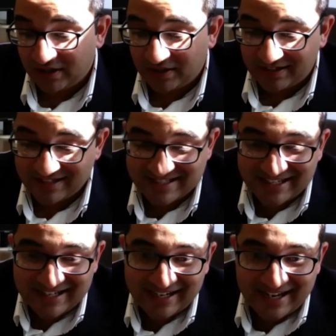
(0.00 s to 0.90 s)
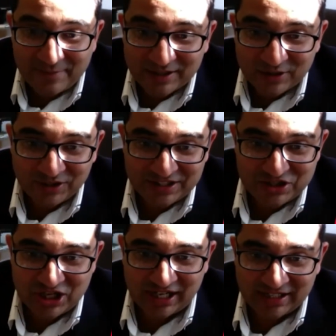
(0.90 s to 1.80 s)
Is that dynamic going to
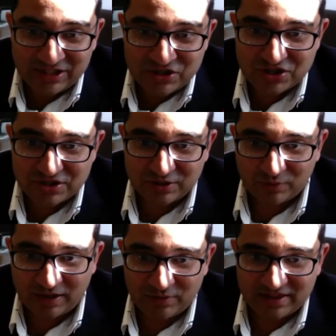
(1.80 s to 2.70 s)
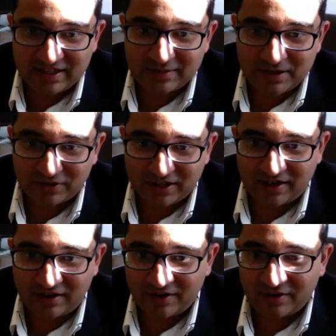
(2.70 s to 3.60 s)
change the way we think about
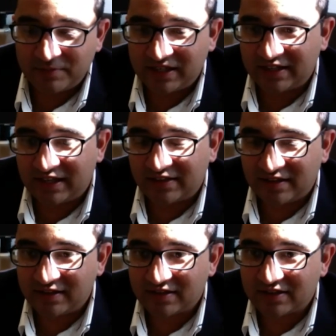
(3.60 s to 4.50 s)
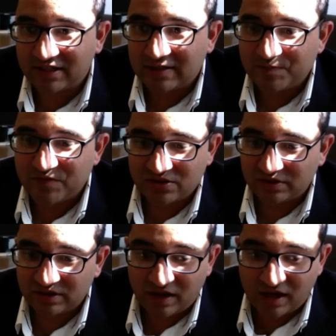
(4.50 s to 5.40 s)
care? I mean, I think
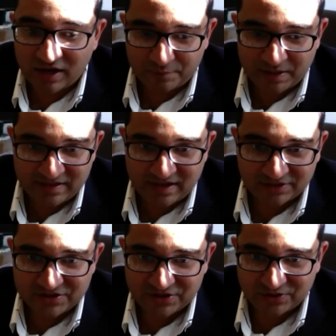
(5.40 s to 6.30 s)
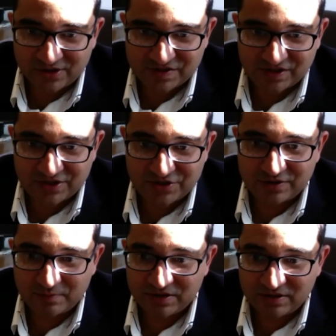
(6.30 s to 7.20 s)
certainly a lot of pain doctors across the country
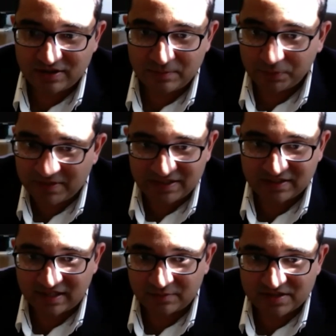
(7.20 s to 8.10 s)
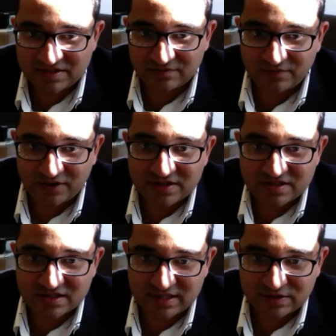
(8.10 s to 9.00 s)
have been implementing telemedicine very
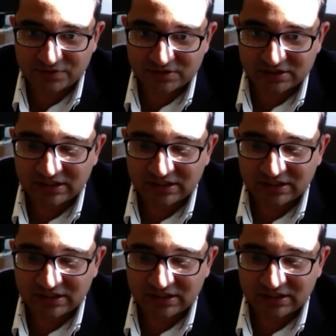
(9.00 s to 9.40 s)
successfully.